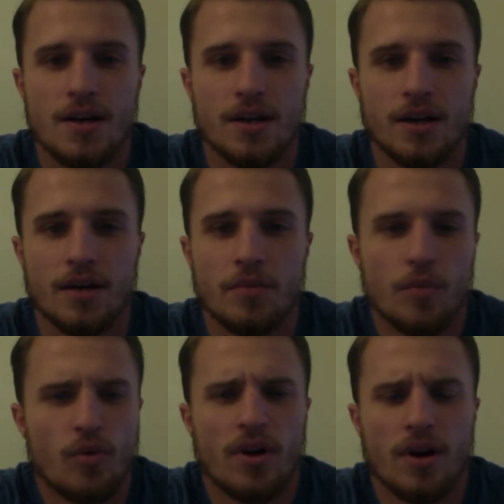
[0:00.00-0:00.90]

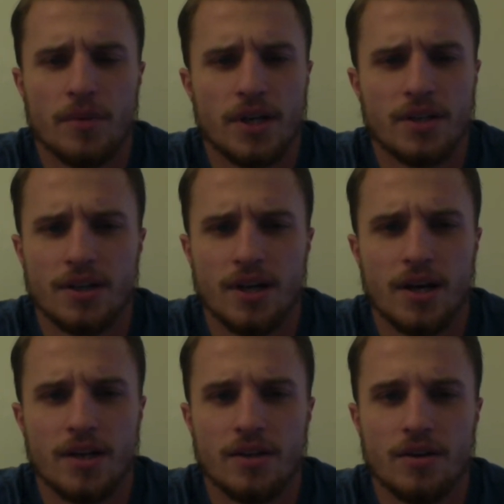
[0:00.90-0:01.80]

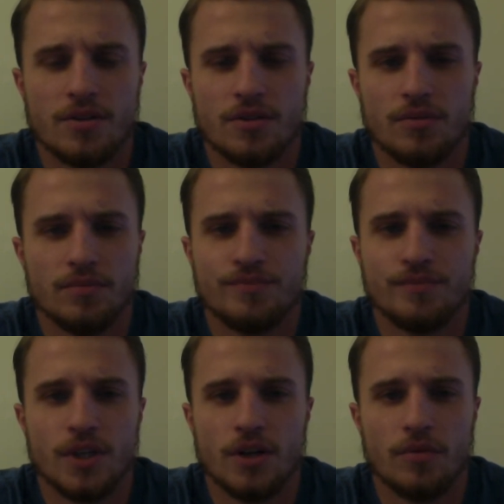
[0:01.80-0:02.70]
And you also
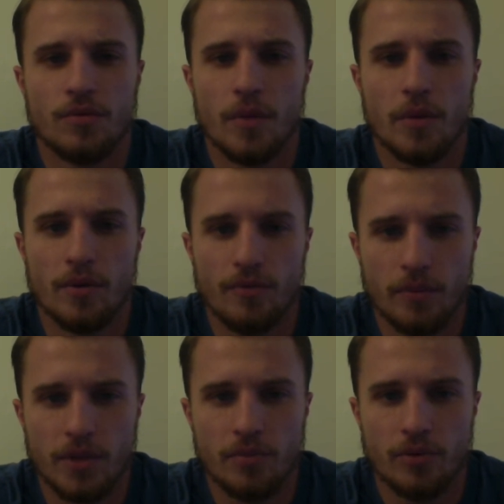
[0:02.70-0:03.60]
remember him
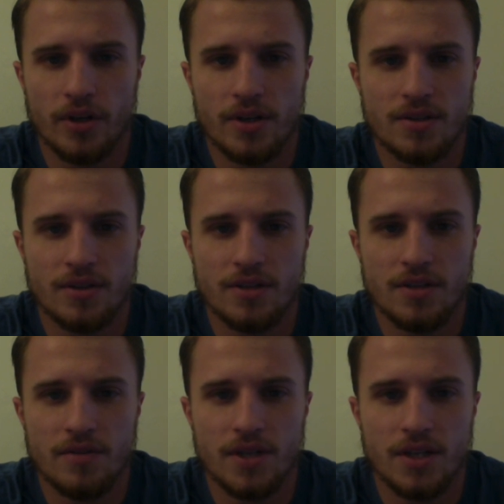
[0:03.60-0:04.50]
from The Apprentice on
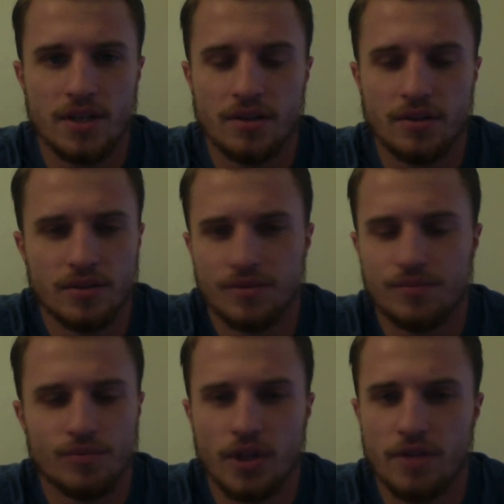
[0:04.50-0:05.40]
TV. He's
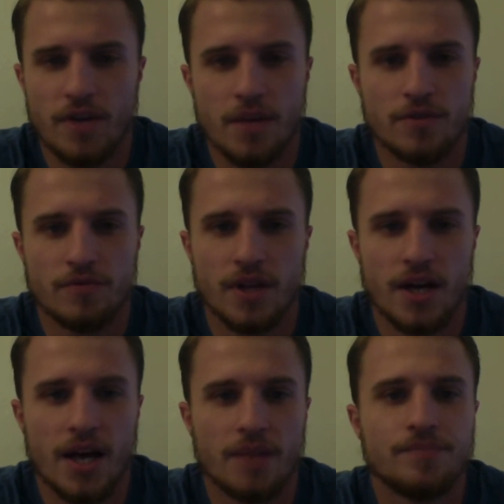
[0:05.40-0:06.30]
really famous for
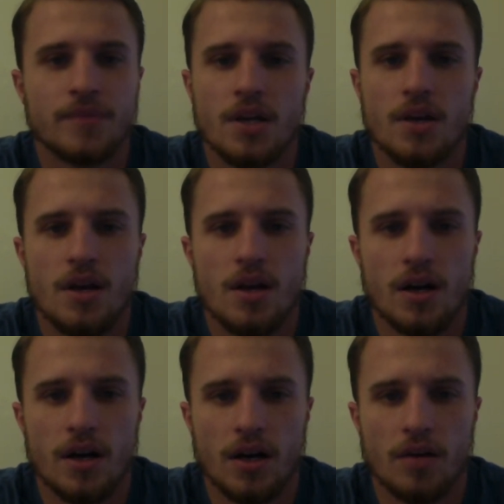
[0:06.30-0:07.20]
that.
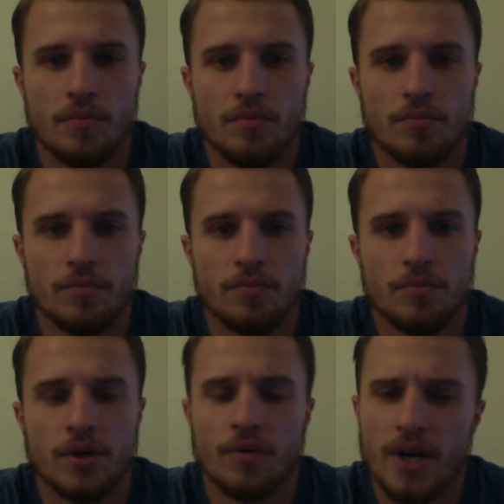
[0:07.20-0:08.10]

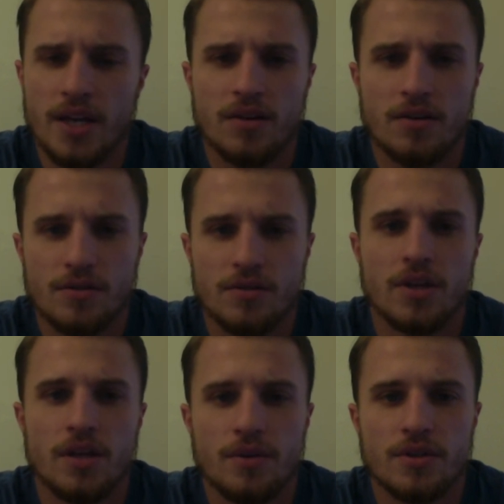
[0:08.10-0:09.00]
But Reagan also,
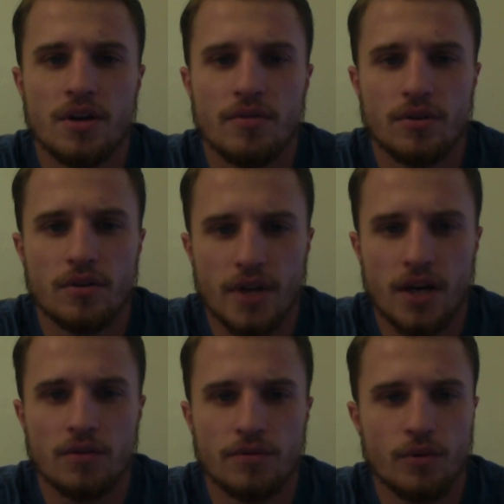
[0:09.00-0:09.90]
he was governor of
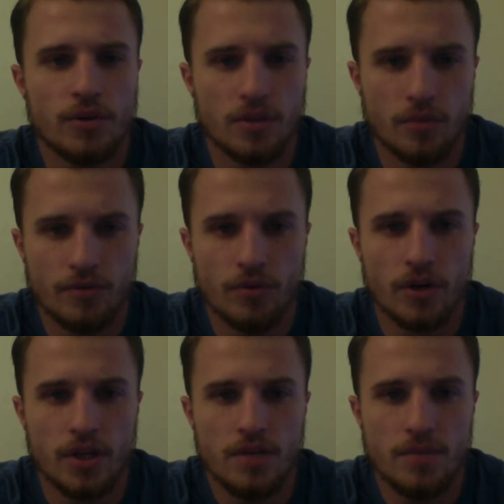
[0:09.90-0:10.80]
California
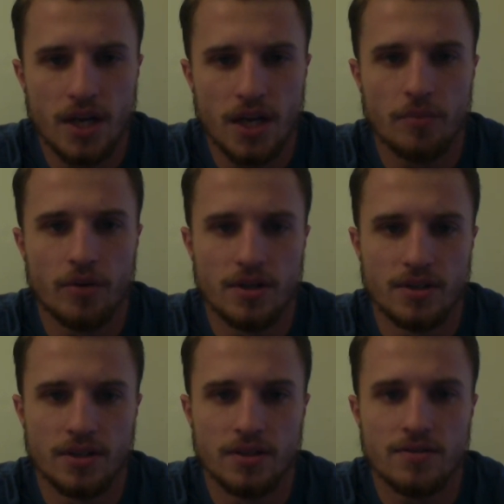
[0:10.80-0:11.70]
before he became
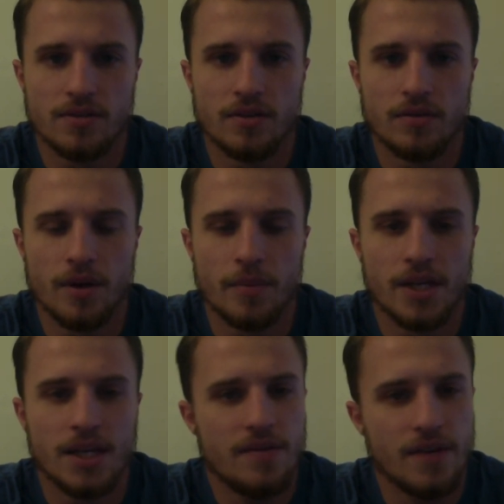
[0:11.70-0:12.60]
president. So I
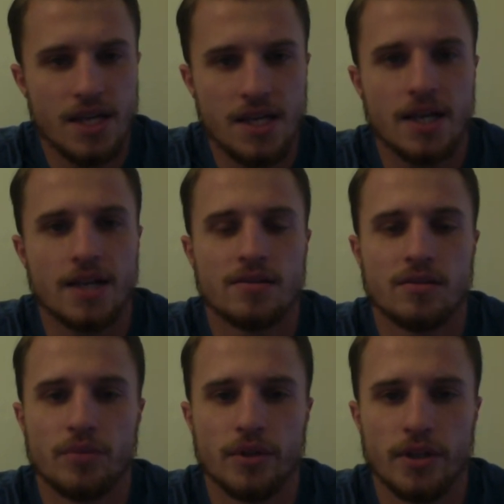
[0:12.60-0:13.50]
mean, even he had
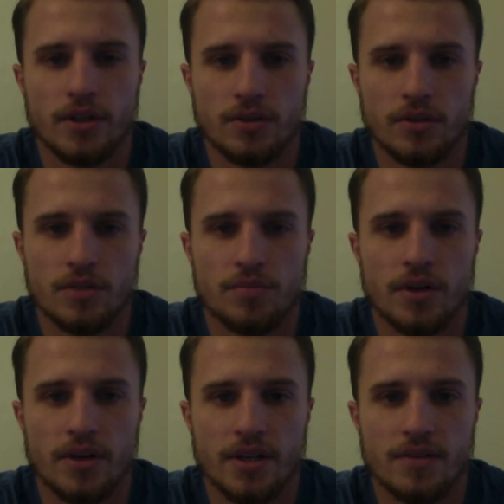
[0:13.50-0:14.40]
some political
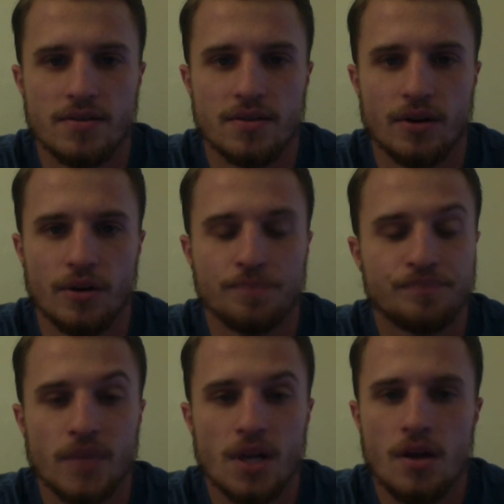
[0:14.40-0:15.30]
experience. So
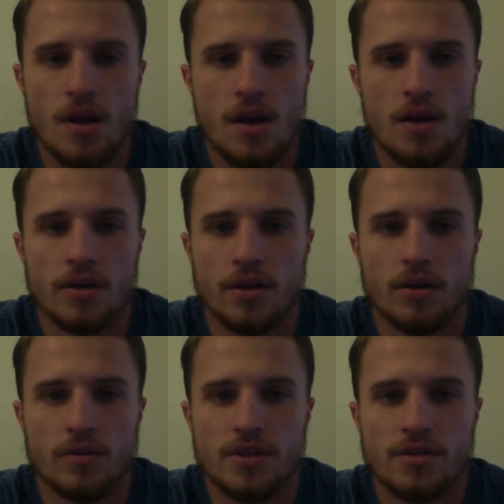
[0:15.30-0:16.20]

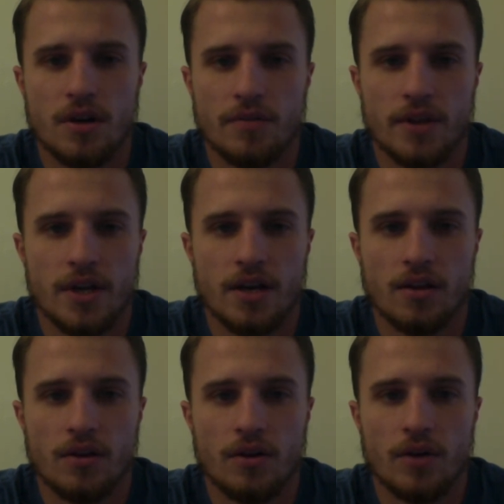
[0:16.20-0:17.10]
just off of that
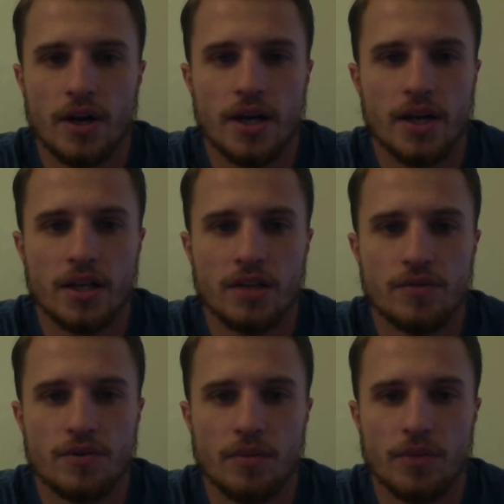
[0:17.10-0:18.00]
alone, I got to
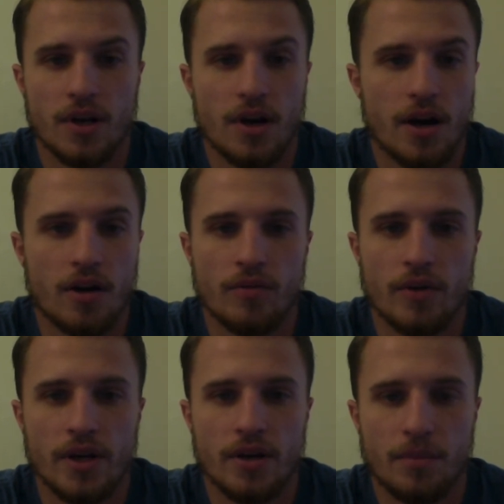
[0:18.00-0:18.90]
give Trump the nod
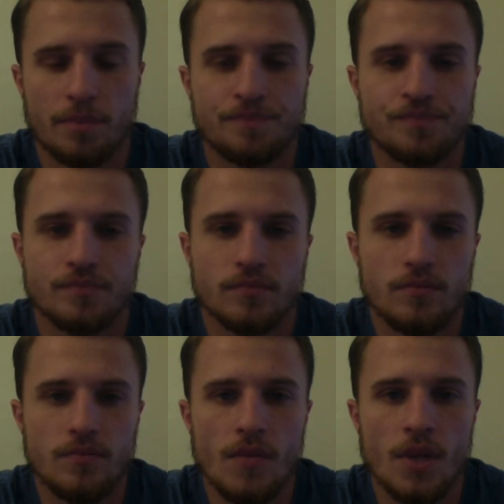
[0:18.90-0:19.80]
over him.
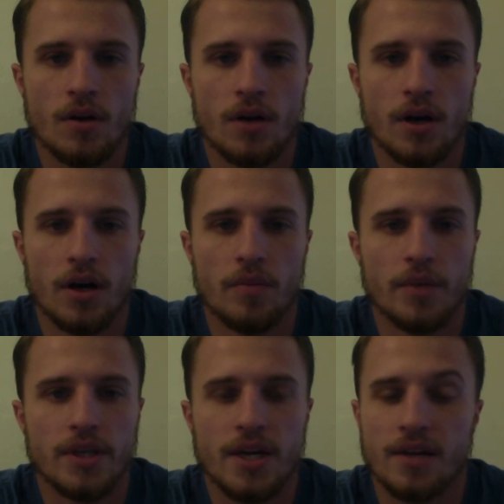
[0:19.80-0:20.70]

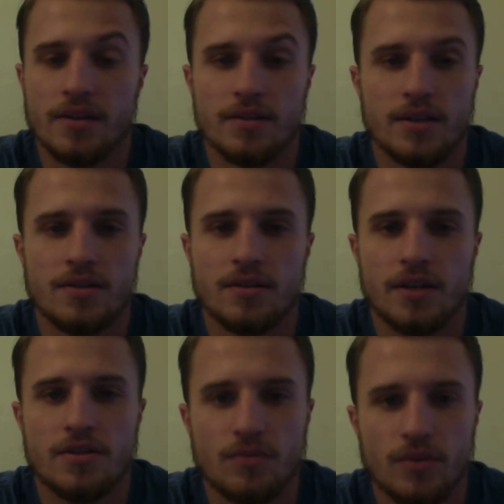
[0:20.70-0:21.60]
But yeah, his
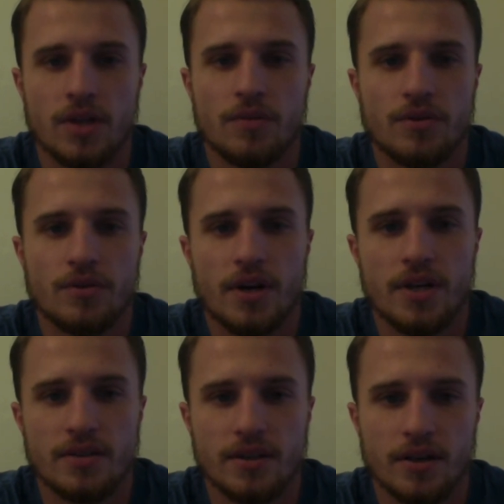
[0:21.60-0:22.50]
election, it was
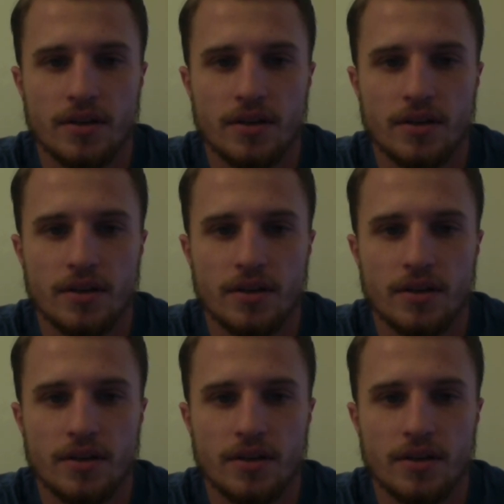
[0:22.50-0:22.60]
crazy.